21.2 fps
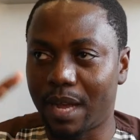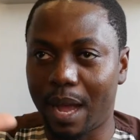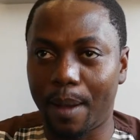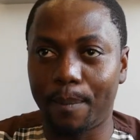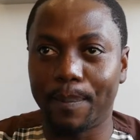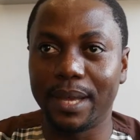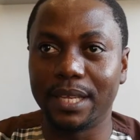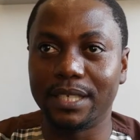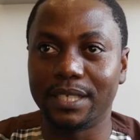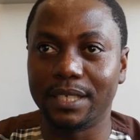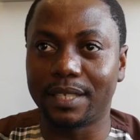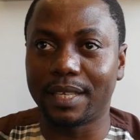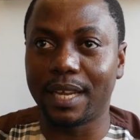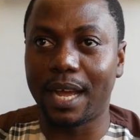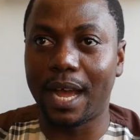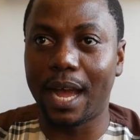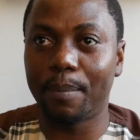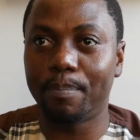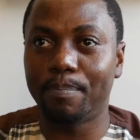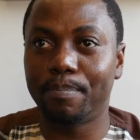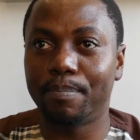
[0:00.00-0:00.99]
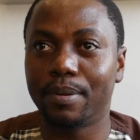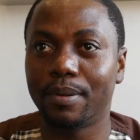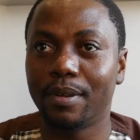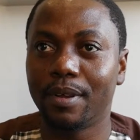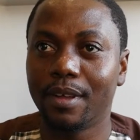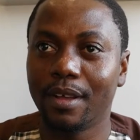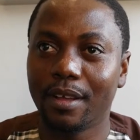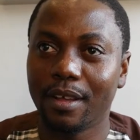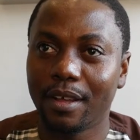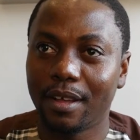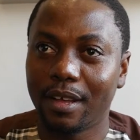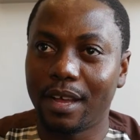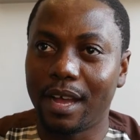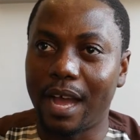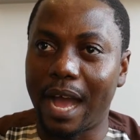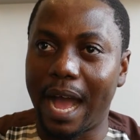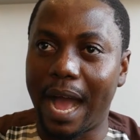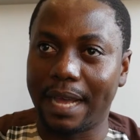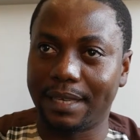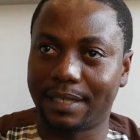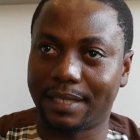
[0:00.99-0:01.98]
our page is up.
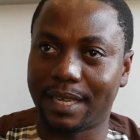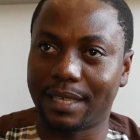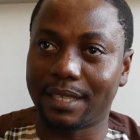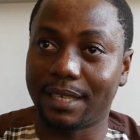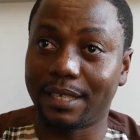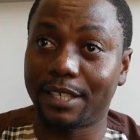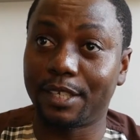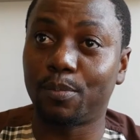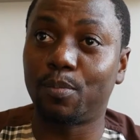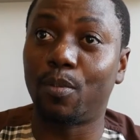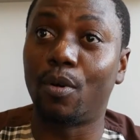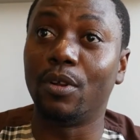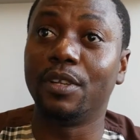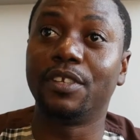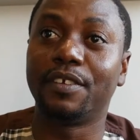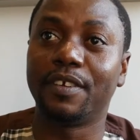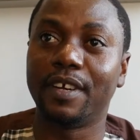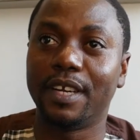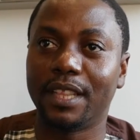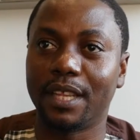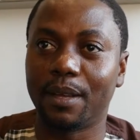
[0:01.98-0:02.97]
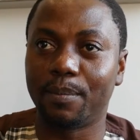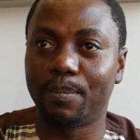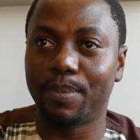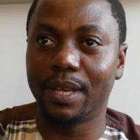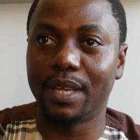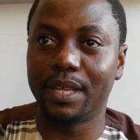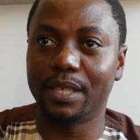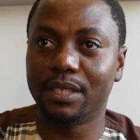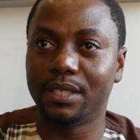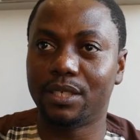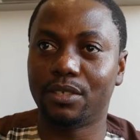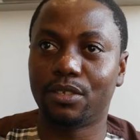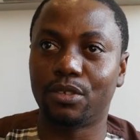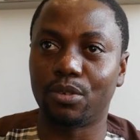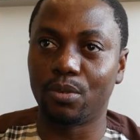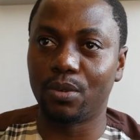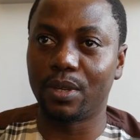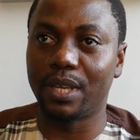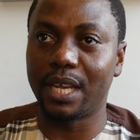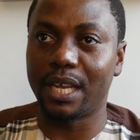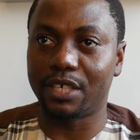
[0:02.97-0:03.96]
I started sponsoring the page
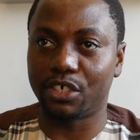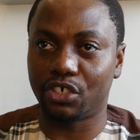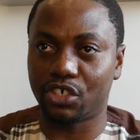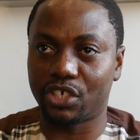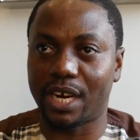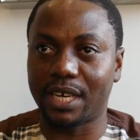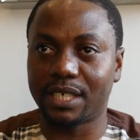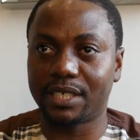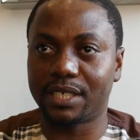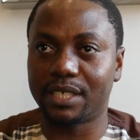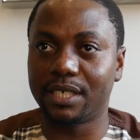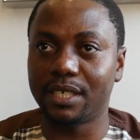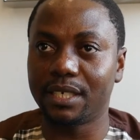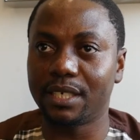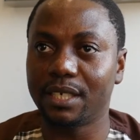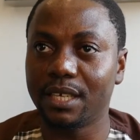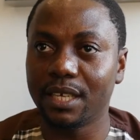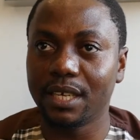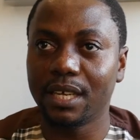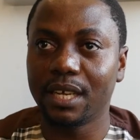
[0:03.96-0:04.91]
to get traction.